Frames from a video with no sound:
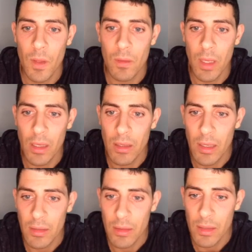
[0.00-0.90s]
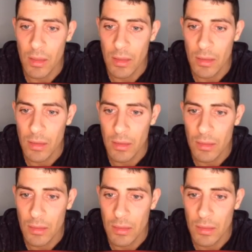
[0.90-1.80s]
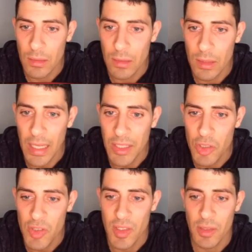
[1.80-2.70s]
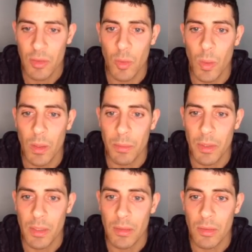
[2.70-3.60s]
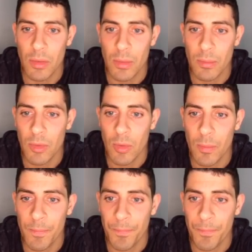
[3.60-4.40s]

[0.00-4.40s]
They could get to the h6 square pretty easily, so...